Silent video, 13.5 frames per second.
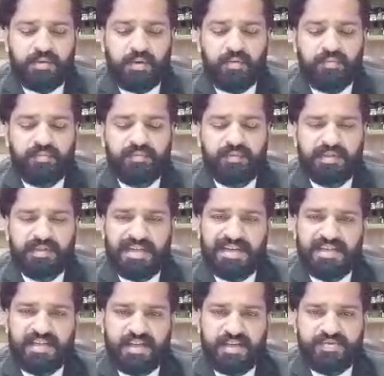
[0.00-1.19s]
of
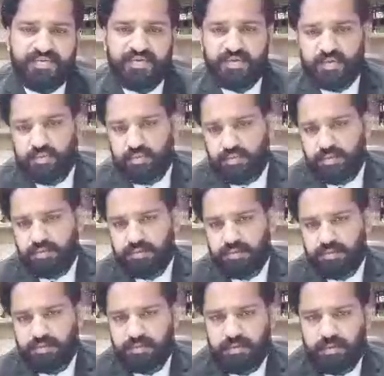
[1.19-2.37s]
delegatory rule.
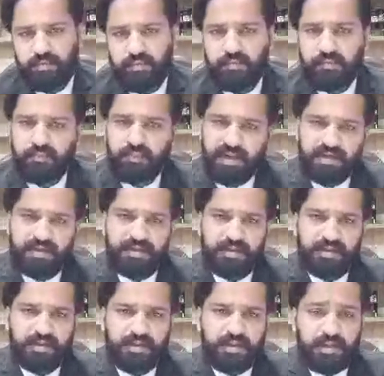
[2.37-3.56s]
Valid
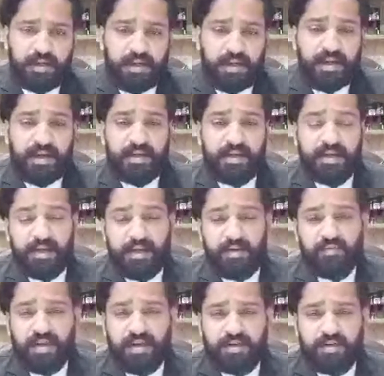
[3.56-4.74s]
and
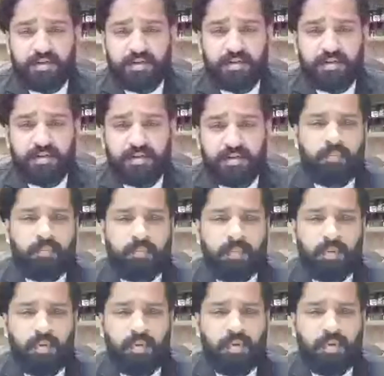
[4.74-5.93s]
invalid
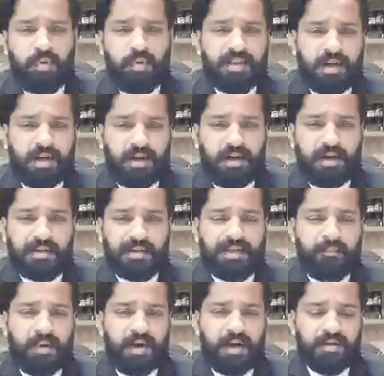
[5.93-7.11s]
both are
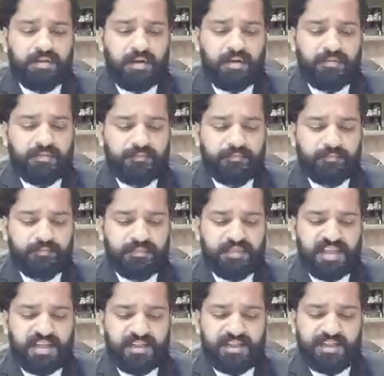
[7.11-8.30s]
the part of
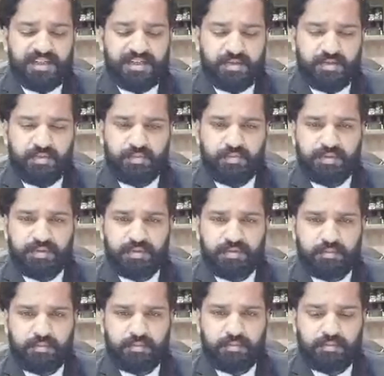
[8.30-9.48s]
delegatory rules.
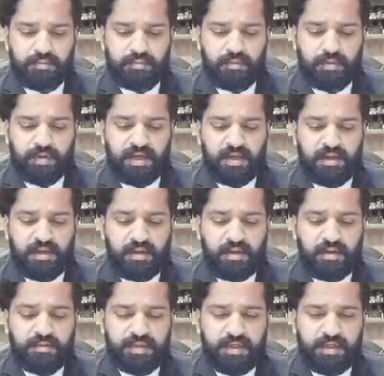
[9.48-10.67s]
Okay,
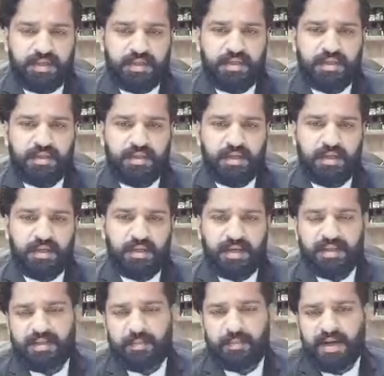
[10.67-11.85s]
Sahih and the
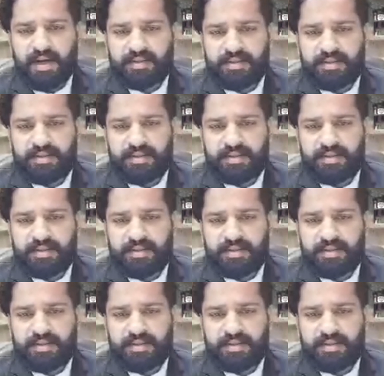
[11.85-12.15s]
Batil,